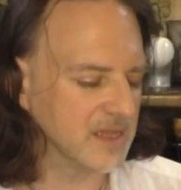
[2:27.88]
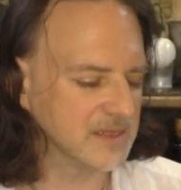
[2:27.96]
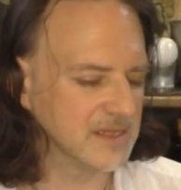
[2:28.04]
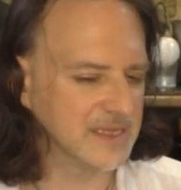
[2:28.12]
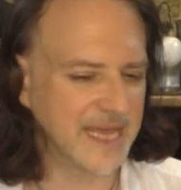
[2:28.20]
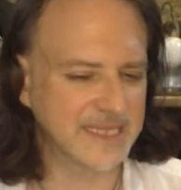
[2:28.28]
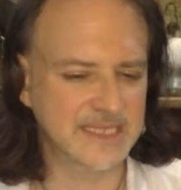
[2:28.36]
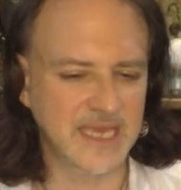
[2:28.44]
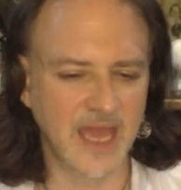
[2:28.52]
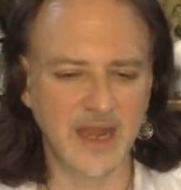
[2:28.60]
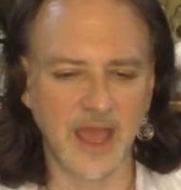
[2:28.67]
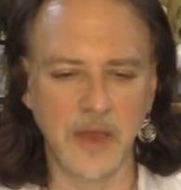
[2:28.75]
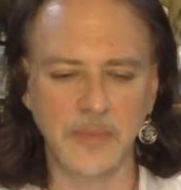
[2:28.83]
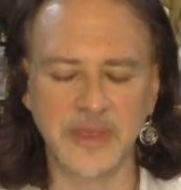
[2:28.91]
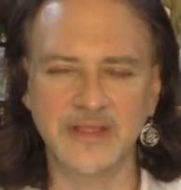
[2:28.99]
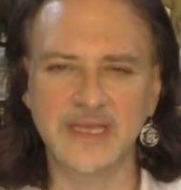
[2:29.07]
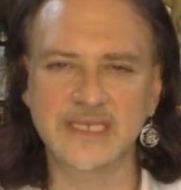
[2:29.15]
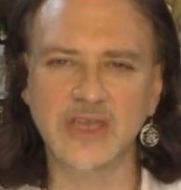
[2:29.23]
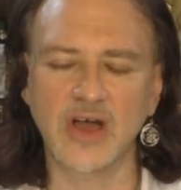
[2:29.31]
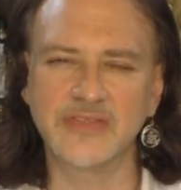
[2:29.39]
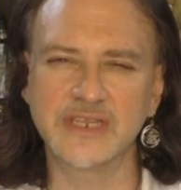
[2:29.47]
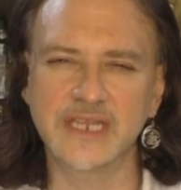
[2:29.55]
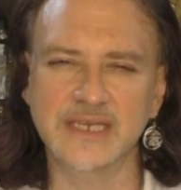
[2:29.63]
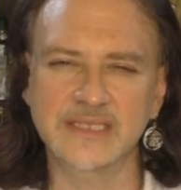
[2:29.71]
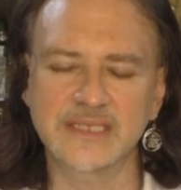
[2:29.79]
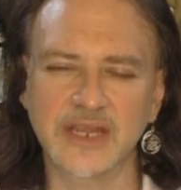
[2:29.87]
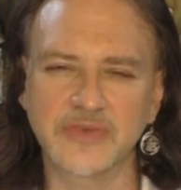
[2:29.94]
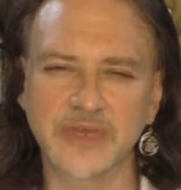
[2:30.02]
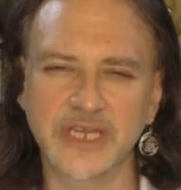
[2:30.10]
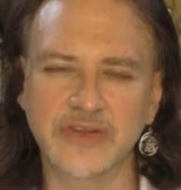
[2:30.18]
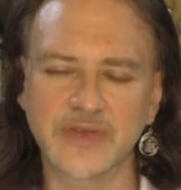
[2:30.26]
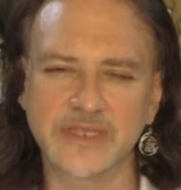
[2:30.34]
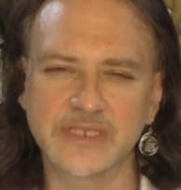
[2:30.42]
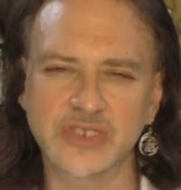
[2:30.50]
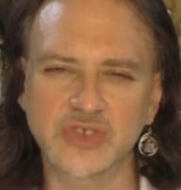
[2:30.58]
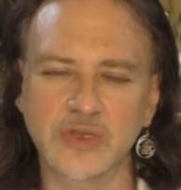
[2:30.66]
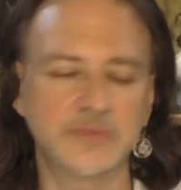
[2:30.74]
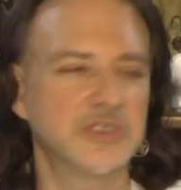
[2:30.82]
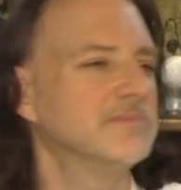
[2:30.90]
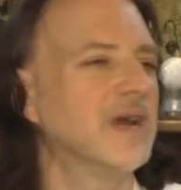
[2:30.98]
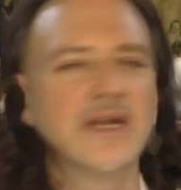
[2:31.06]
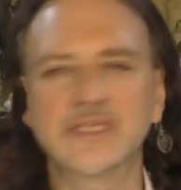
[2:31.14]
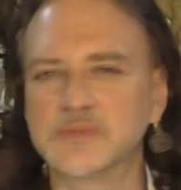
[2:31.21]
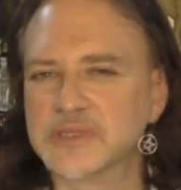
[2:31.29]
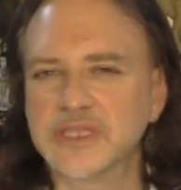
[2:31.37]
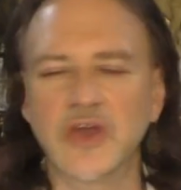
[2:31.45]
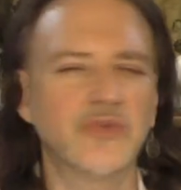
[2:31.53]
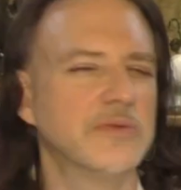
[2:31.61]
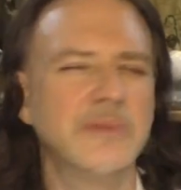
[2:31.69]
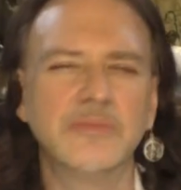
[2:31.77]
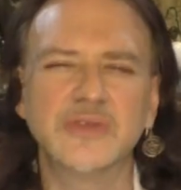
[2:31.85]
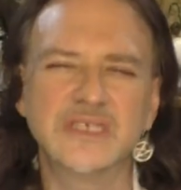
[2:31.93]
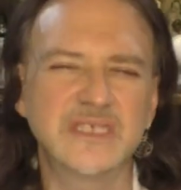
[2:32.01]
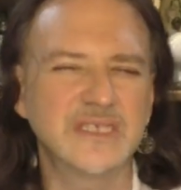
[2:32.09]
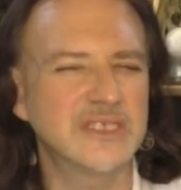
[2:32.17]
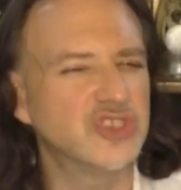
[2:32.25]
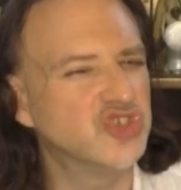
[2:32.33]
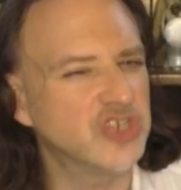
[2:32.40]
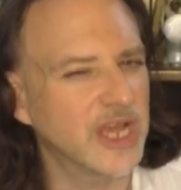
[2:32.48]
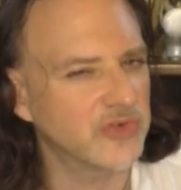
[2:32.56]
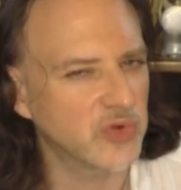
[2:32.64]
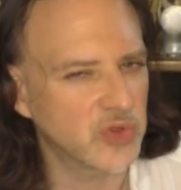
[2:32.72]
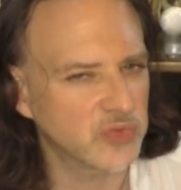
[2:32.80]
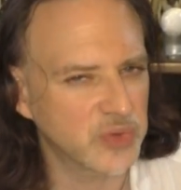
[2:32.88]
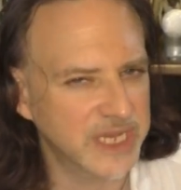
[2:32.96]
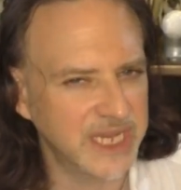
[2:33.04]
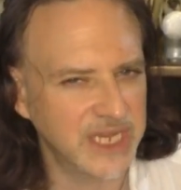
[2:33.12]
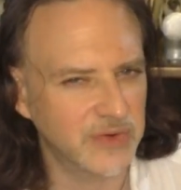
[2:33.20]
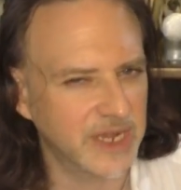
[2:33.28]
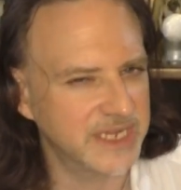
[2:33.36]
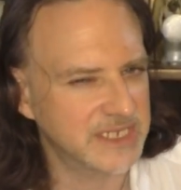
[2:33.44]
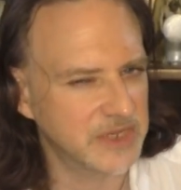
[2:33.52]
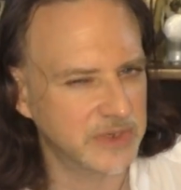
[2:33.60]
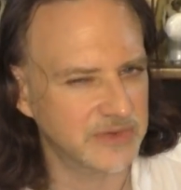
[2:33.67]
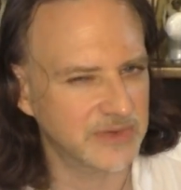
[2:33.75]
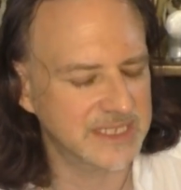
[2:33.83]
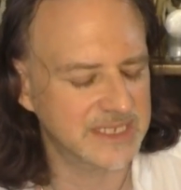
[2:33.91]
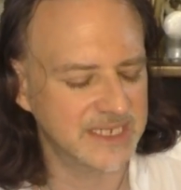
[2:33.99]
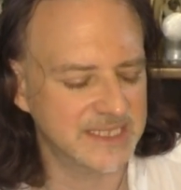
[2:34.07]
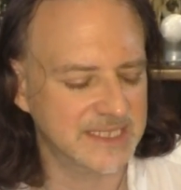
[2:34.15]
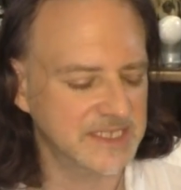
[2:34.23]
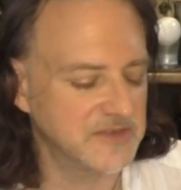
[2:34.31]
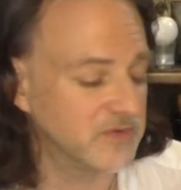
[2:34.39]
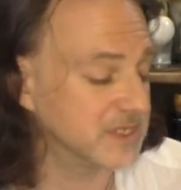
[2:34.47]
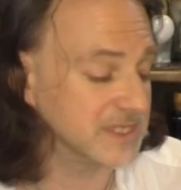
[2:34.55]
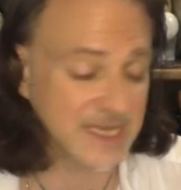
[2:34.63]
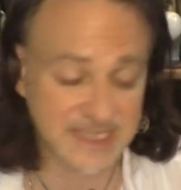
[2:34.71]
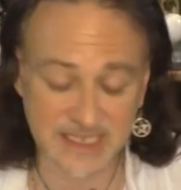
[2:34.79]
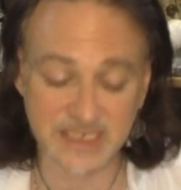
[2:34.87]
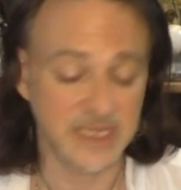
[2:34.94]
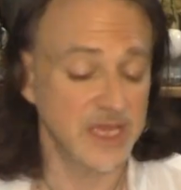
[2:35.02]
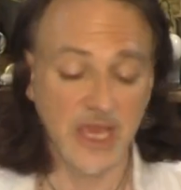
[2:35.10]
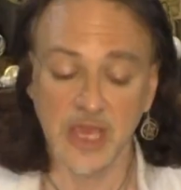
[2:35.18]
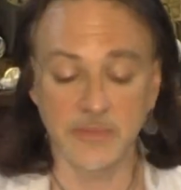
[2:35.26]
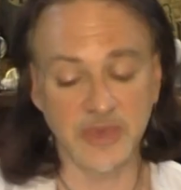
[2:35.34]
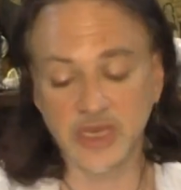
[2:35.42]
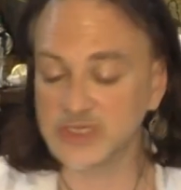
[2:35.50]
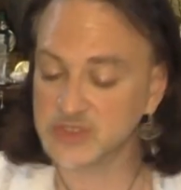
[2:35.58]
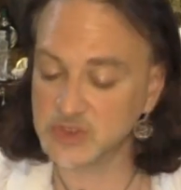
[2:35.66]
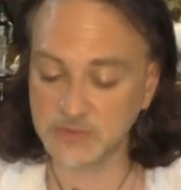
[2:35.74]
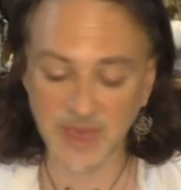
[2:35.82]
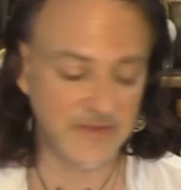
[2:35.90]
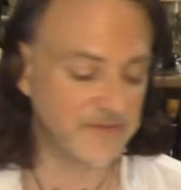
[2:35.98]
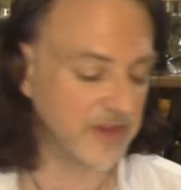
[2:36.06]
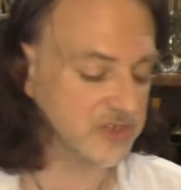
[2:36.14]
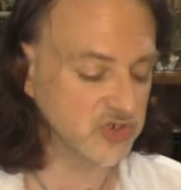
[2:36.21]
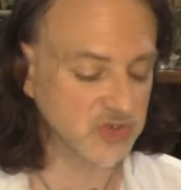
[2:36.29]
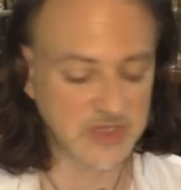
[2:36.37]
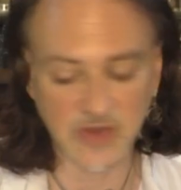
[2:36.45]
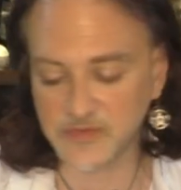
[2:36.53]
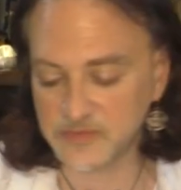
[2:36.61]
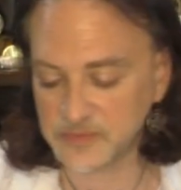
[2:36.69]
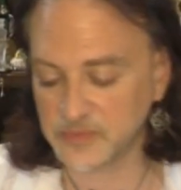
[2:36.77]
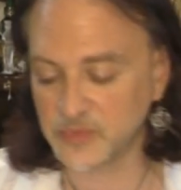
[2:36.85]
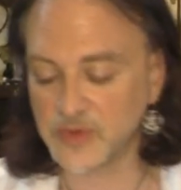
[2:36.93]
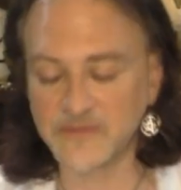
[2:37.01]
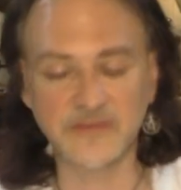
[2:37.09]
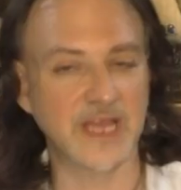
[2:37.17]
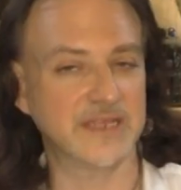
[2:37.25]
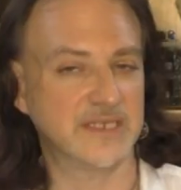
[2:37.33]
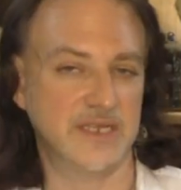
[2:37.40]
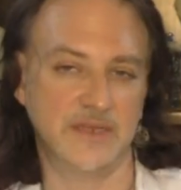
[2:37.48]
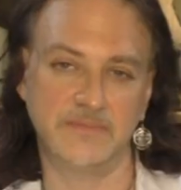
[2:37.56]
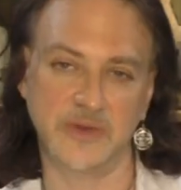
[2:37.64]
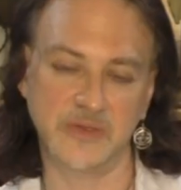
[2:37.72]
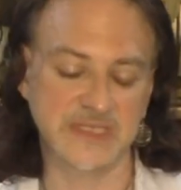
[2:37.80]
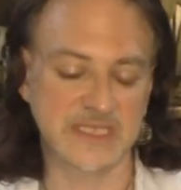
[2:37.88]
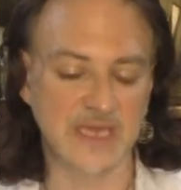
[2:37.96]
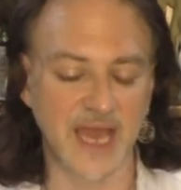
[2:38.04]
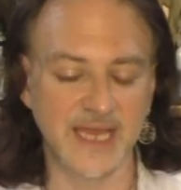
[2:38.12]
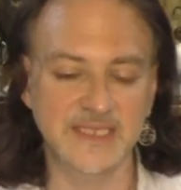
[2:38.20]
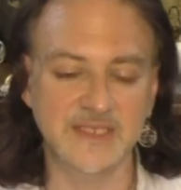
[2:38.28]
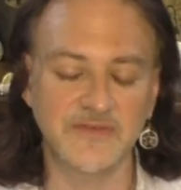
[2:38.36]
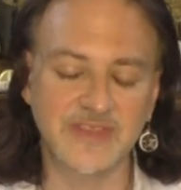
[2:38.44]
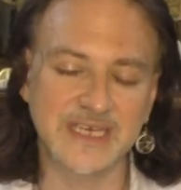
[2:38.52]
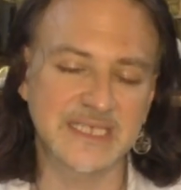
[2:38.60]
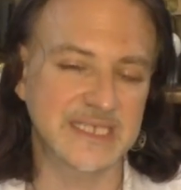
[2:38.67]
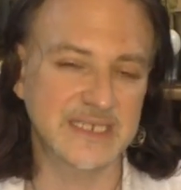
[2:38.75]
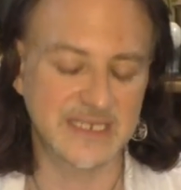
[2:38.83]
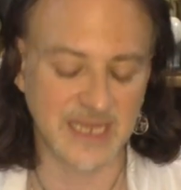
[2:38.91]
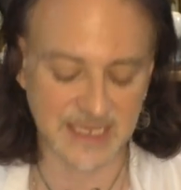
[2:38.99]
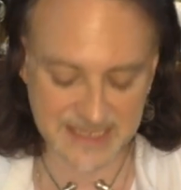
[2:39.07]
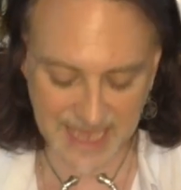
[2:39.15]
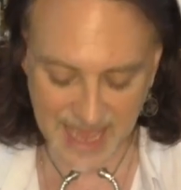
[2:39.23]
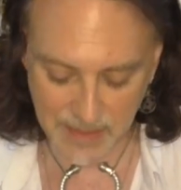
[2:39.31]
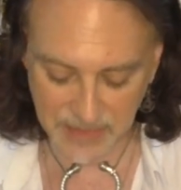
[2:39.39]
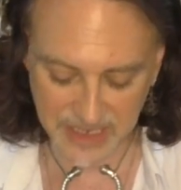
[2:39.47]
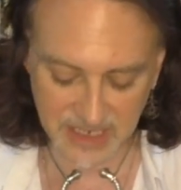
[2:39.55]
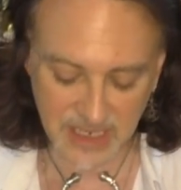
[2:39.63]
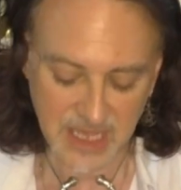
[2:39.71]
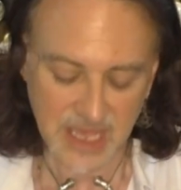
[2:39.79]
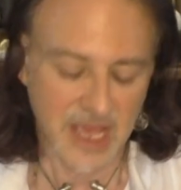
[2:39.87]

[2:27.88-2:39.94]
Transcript: Let's get up in this. All the decks that I read are in the description box below. Remember, this is a general read, right? Take what resonates, leave what doesn't, because you may find yourself reflected in both sides of this. It does happen.